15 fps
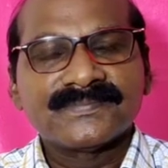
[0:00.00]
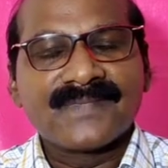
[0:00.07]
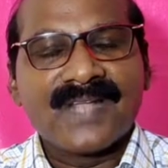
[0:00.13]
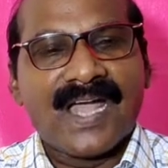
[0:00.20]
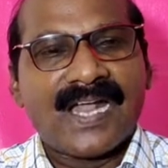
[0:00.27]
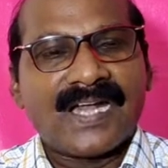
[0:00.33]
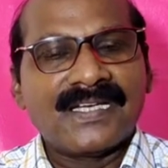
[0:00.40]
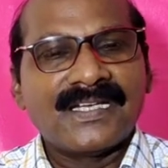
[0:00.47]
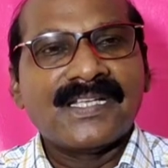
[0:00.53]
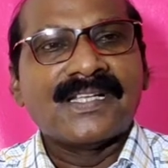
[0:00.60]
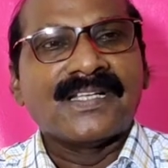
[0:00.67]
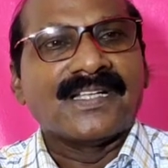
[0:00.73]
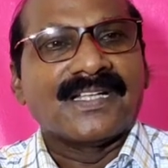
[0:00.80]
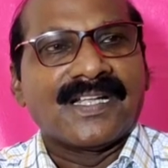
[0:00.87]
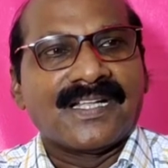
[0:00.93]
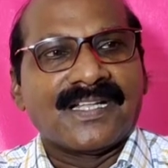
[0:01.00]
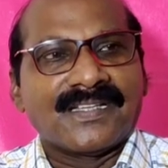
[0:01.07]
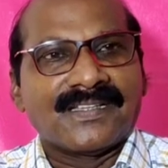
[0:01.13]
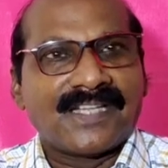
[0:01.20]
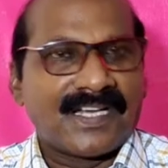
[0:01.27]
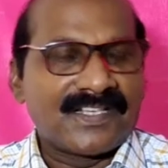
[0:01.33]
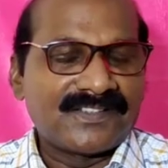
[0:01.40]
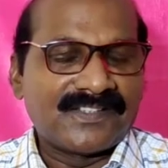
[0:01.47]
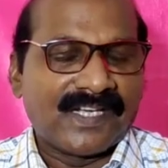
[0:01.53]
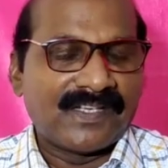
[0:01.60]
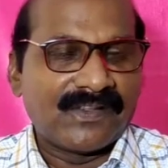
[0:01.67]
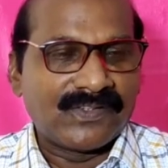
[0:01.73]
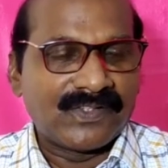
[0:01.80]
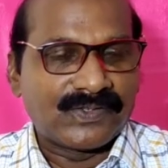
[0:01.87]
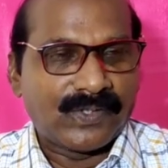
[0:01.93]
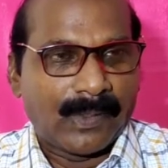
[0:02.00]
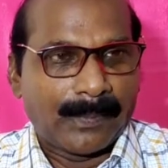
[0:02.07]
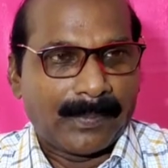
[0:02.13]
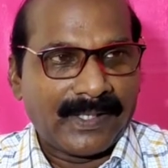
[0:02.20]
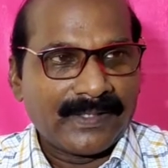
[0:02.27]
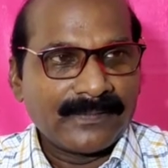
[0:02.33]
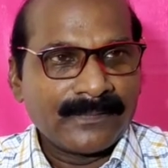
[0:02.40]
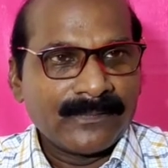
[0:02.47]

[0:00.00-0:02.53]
And that's the end of the topic.